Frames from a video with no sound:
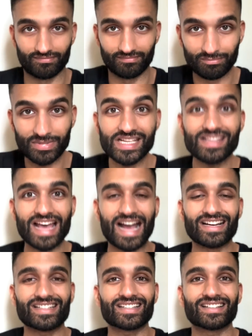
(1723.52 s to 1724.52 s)
be
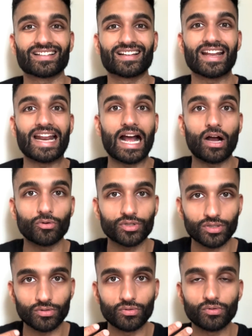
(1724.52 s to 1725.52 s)
that and how
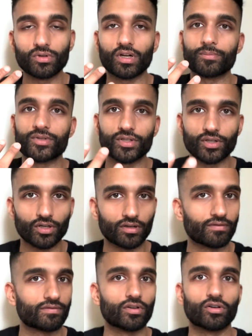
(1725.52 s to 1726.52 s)
to
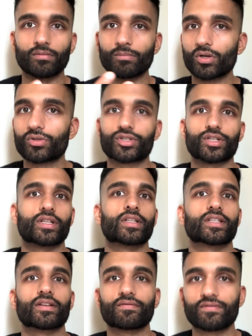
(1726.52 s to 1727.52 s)
observe your emotions
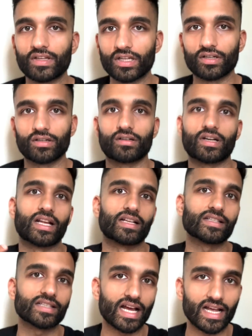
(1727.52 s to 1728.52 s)
and fear and
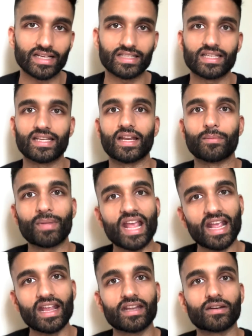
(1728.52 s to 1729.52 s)
anxiety and
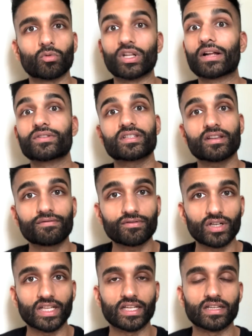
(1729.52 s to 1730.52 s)
pain without
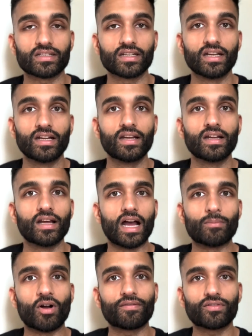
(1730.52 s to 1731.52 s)
suffering it,
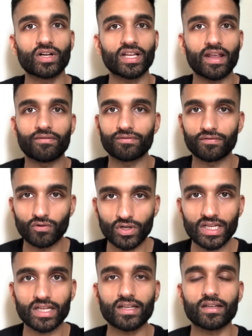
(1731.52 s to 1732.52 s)
I'm offering a
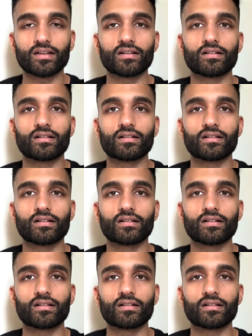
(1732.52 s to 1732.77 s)
free